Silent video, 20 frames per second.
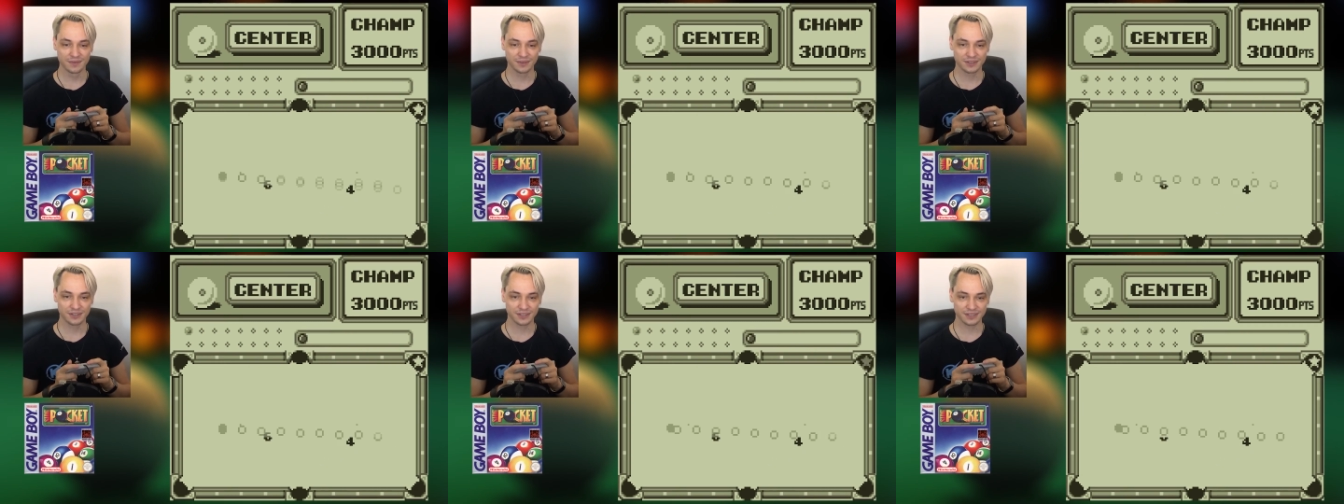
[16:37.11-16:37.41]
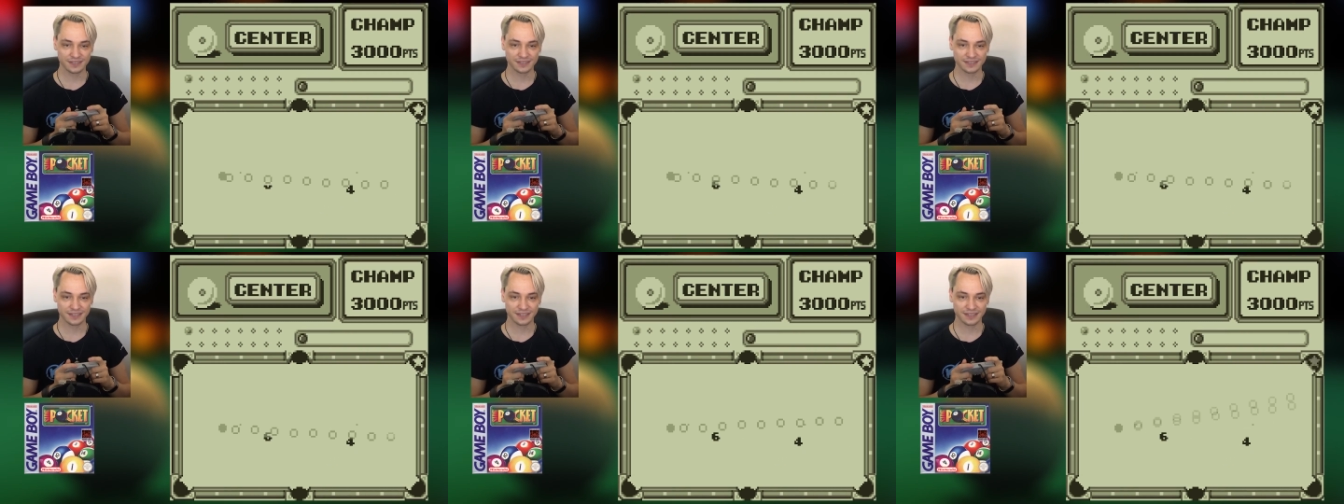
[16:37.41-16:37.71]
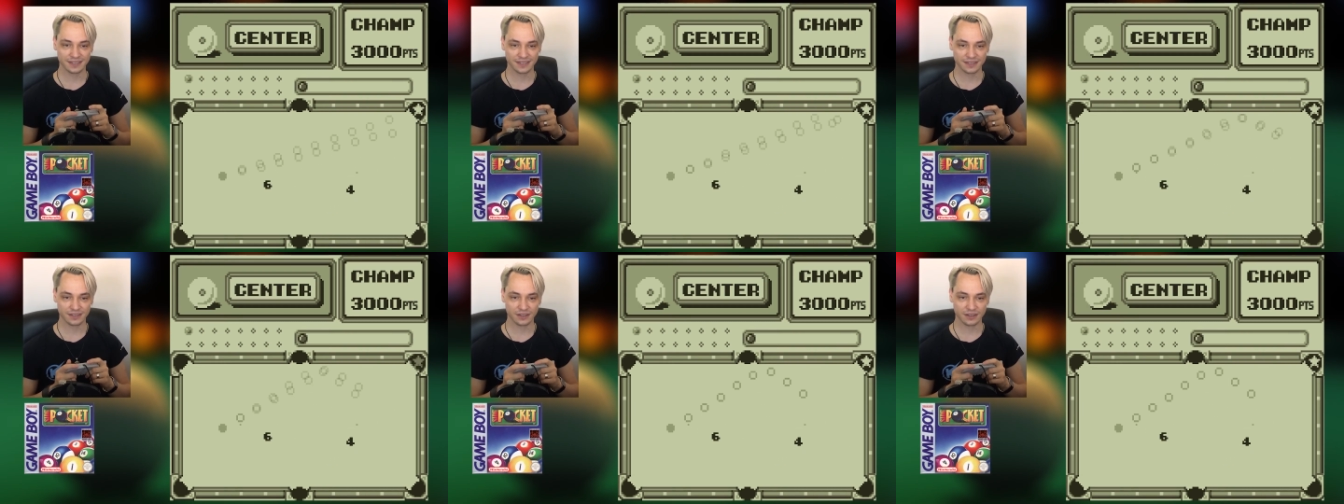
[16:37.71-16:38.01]
Because,
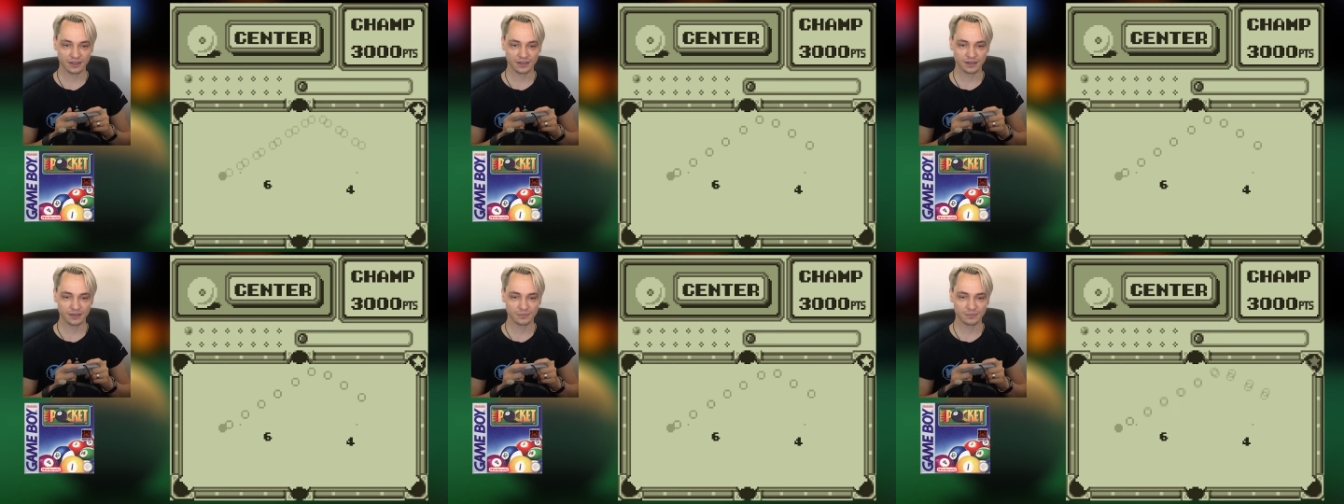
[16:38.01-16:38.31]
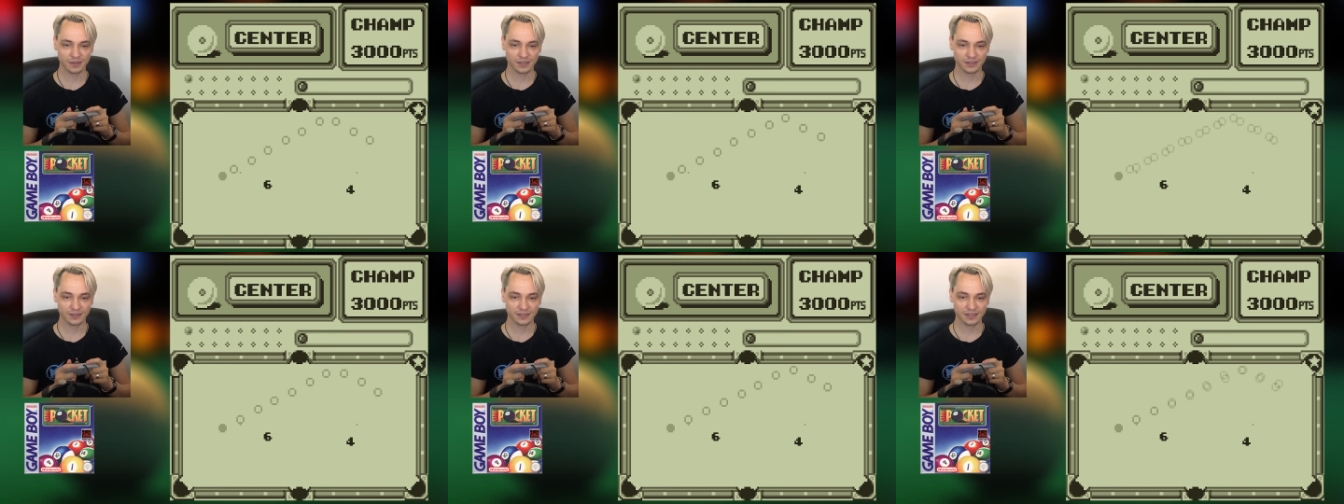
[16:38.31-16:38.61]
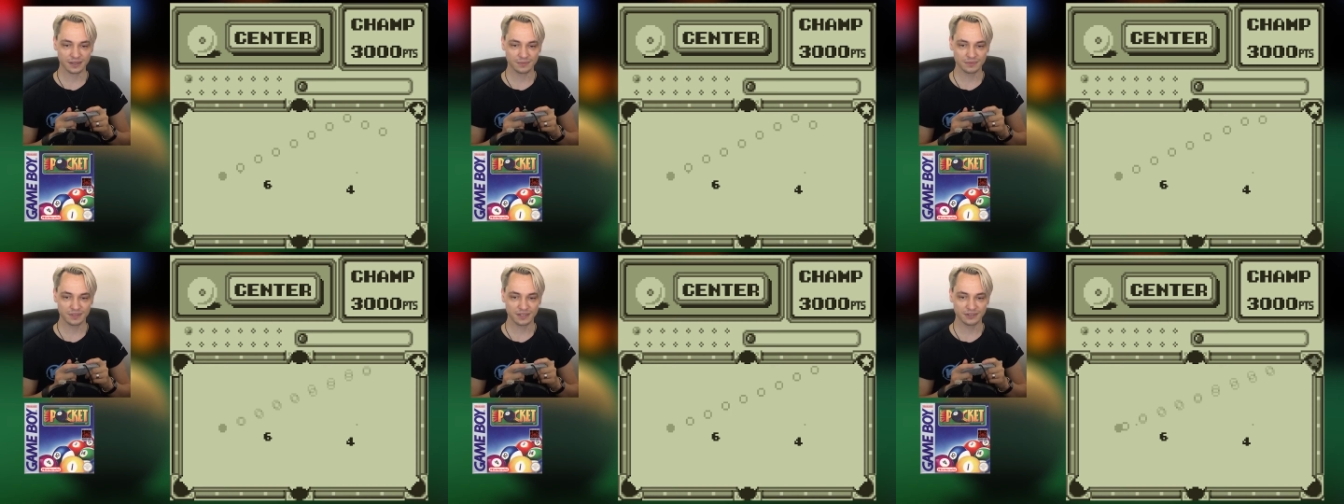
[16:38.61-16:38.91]
oh my
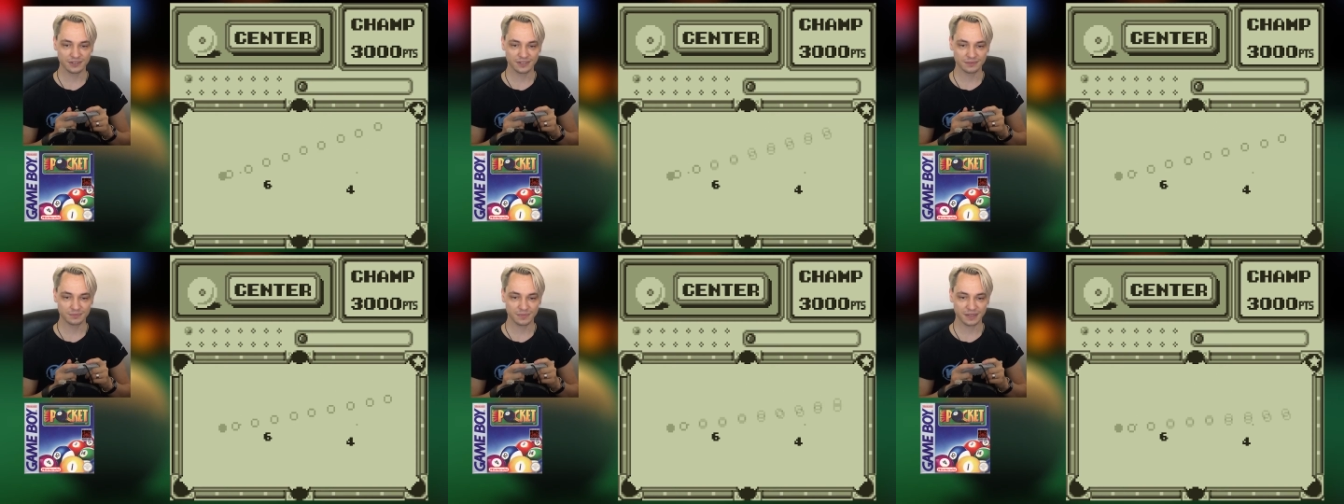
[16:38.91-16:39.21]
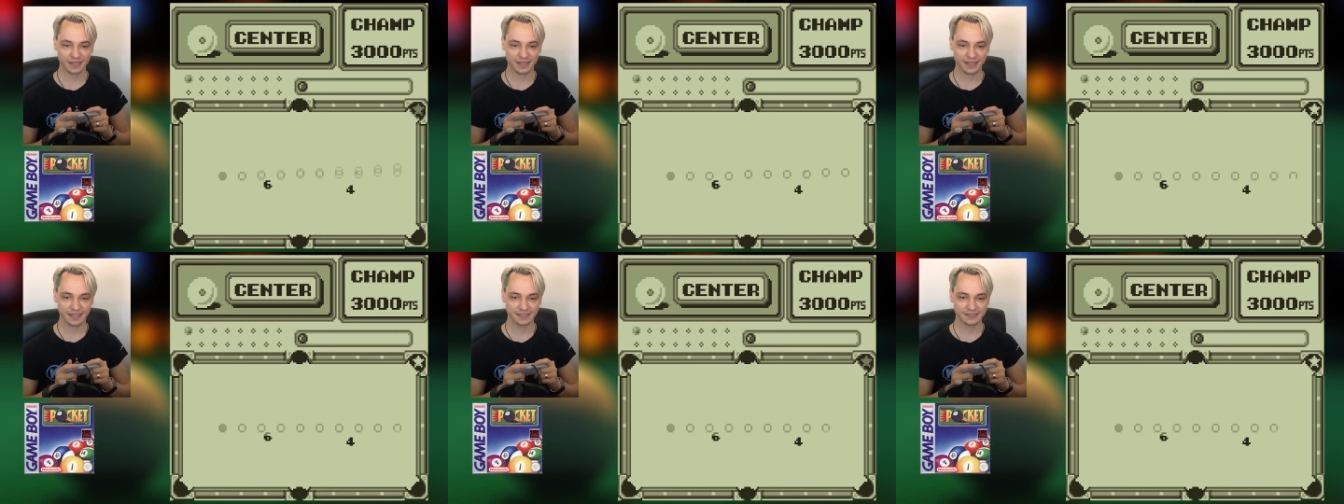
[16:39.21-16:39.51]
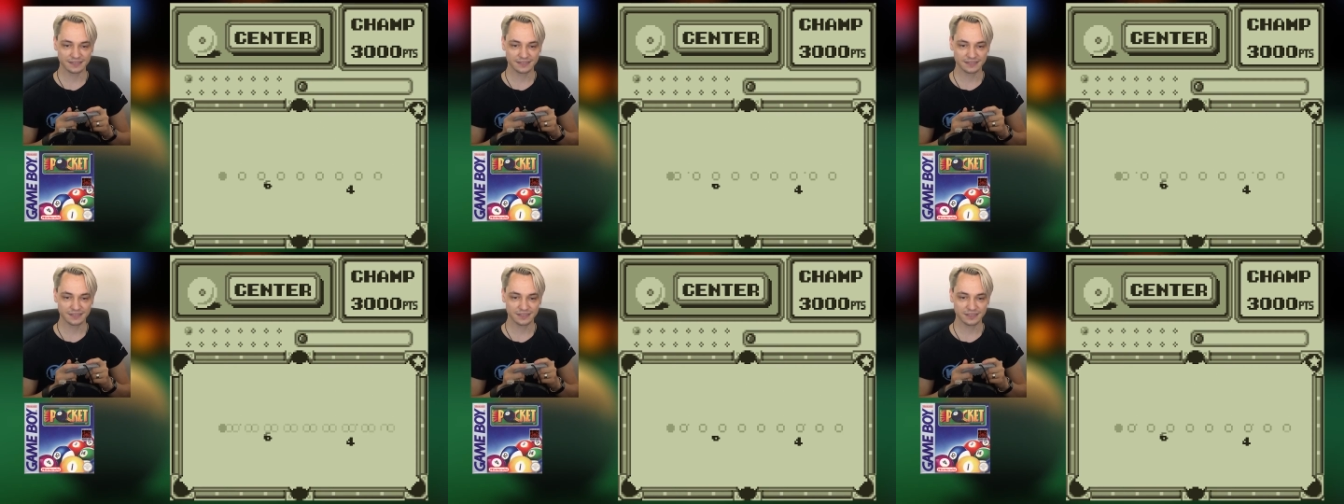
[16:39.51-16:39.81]
god, I'm here at my
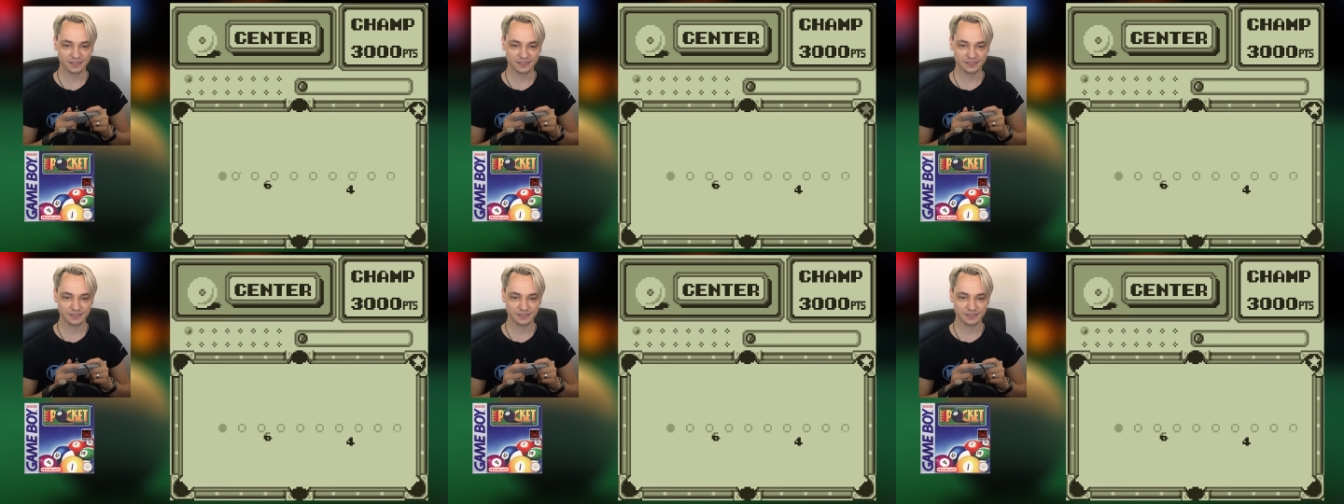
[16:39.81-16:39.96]
last